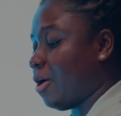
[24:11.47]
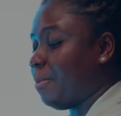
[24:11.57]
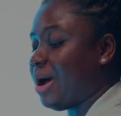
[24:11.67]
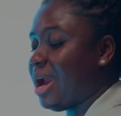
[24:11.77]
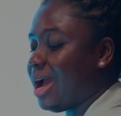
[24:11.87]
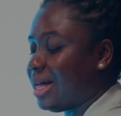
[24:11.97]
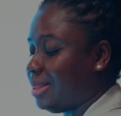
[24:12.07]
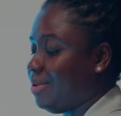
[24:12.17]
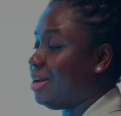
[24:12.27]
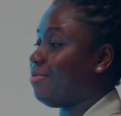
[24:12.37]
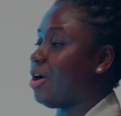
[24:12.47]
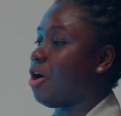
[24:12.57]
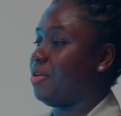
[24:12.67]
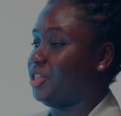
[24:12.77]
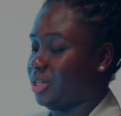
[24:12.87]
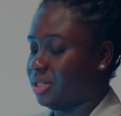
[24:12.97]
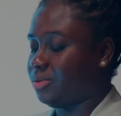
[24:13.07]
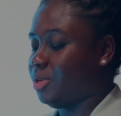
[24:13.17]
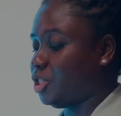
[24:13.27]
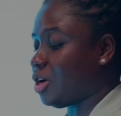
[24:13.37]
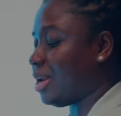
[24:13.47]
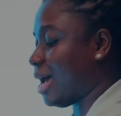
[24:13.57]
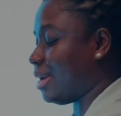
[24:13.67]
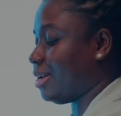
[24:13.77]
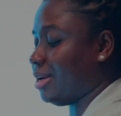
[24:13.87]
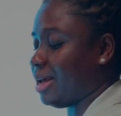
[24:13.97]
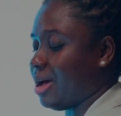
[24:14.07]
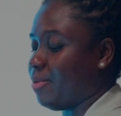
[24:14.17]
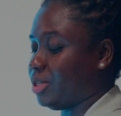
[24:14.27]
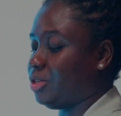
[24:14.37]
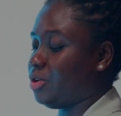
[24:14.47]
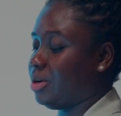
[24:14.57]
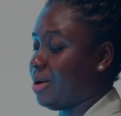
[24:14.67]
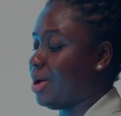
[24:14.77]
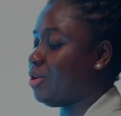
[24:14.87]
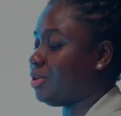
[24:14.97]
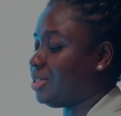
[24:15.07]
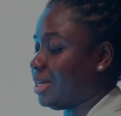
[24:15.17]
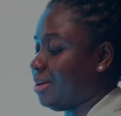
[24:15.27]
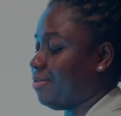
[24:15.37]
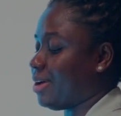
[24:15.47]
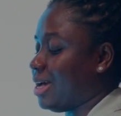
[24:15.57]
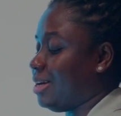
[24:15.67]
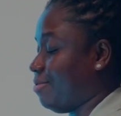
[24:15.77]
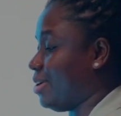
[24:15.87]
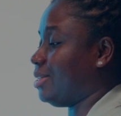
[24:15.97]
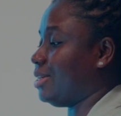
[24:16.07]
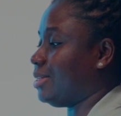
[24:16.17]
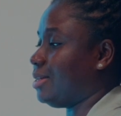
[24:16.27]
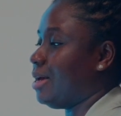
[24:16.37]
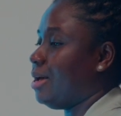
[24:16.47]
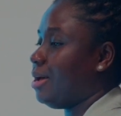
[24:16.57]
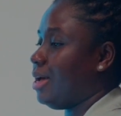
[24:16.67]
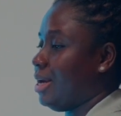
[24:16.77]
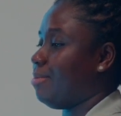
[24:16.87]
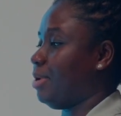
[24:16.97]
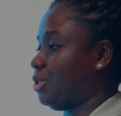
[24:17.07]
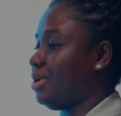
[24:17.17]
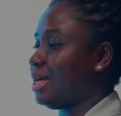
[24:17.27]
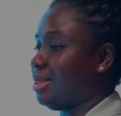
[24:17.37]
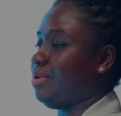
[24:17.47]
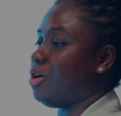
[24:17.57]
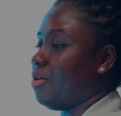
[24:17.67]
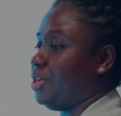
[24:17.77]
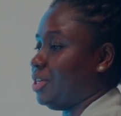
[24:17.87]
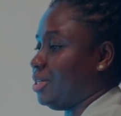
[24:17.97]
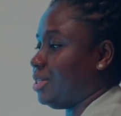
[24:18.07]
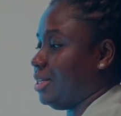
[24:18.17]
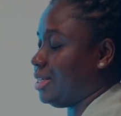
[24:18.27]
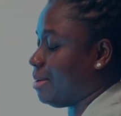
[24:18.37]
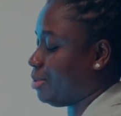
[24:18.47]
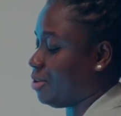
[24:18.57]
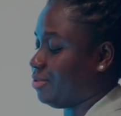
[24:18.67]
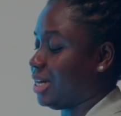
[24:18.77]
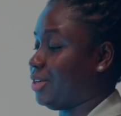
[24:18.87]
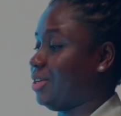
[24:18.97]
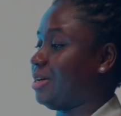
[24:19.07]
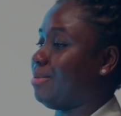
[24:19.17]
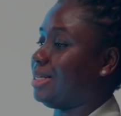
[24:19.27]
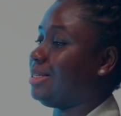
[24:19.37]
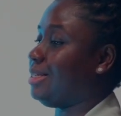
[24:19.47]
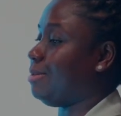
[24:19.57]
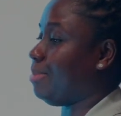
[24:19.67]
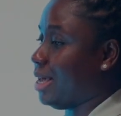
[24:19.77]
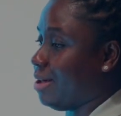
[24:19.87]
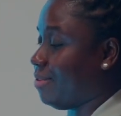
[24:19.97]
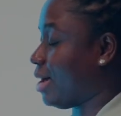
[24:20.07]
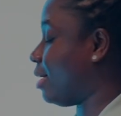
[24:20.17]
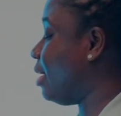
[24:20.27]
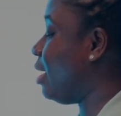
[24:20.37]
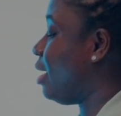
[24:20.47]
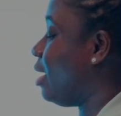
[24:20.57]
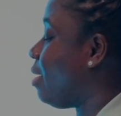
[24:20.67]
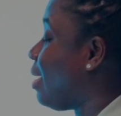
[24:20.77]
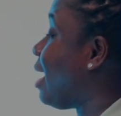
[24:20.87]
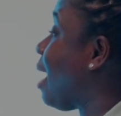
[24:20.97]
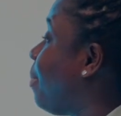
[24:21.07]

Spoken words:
comparing our 3 different origins, we saw that there were no significant differences between the 3 origins in terms of titratable acidity behavior. Now, one